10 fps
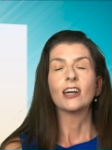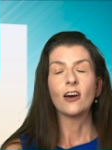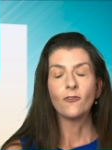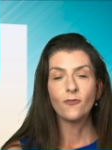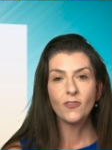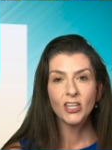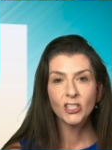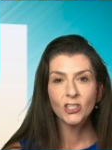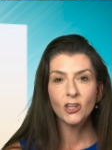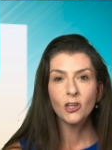
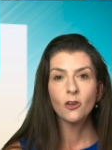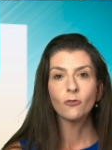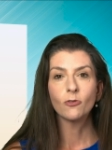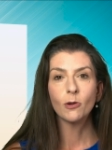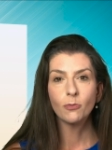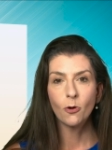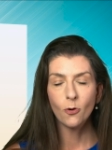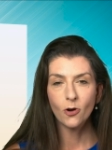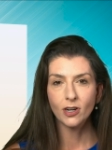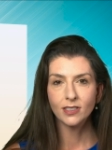official
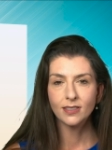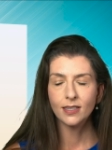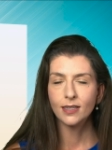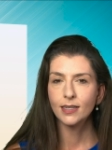reports.